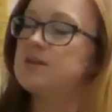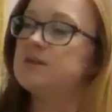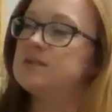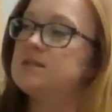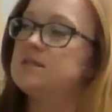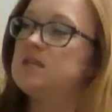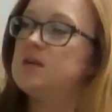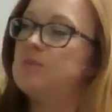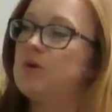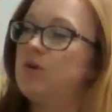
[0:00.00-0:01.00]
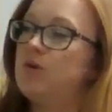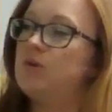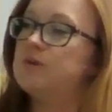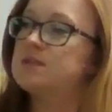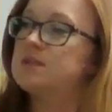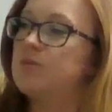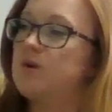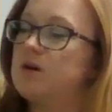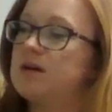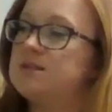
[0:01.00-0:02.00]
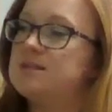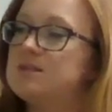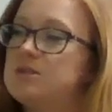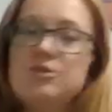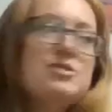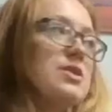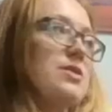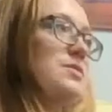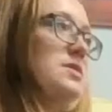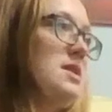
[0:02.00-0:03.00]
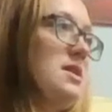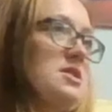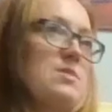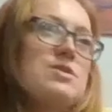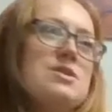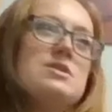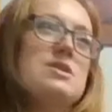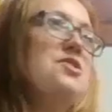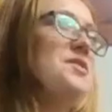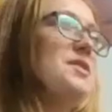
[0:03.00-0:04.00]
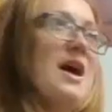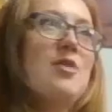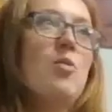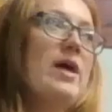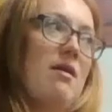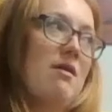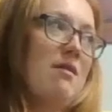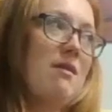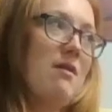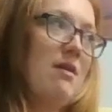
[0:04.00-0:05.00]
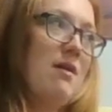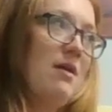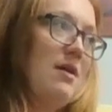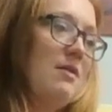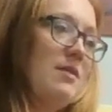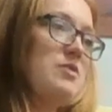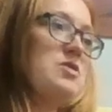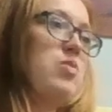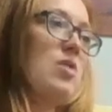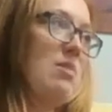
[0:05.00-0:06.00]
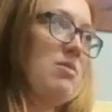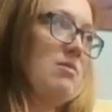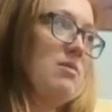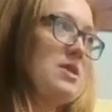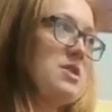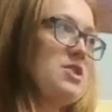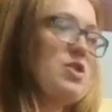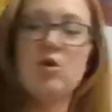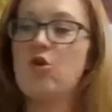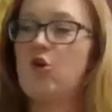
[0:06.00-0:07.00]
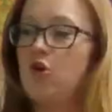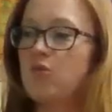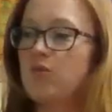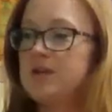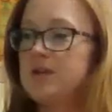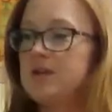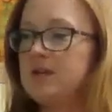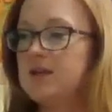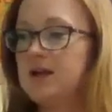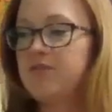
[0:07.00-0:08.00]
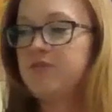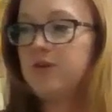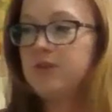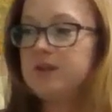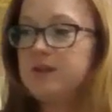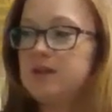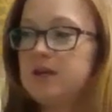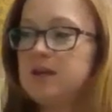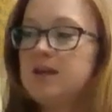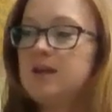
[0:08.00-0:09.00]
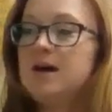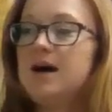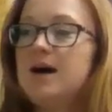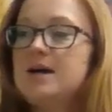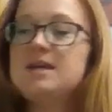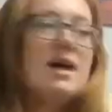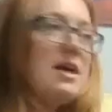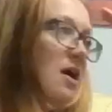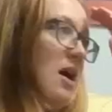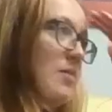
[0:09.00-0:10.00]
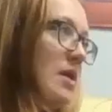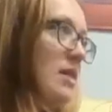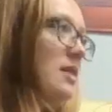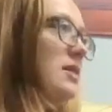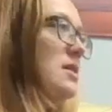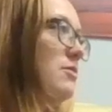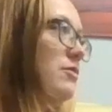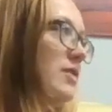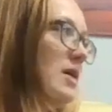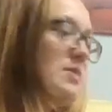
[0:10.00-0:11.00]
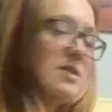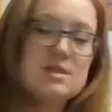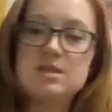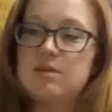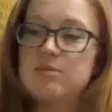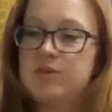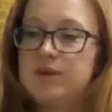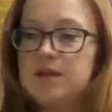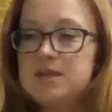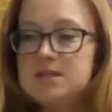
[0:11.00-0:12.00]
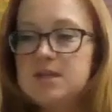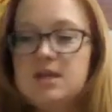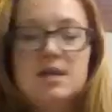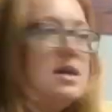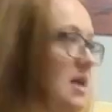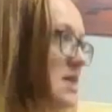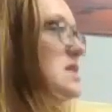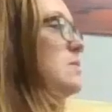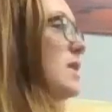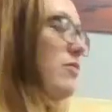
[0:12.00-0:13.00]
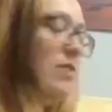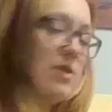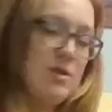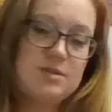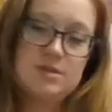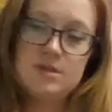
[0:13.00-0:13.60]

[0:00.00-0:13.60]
There is a deep hole in the sidewalk. I still don't see it. So we're still not aware that there's a problem until we're already in it. I fall in again. I cannot believe I'm in the same place. It isn't my fault.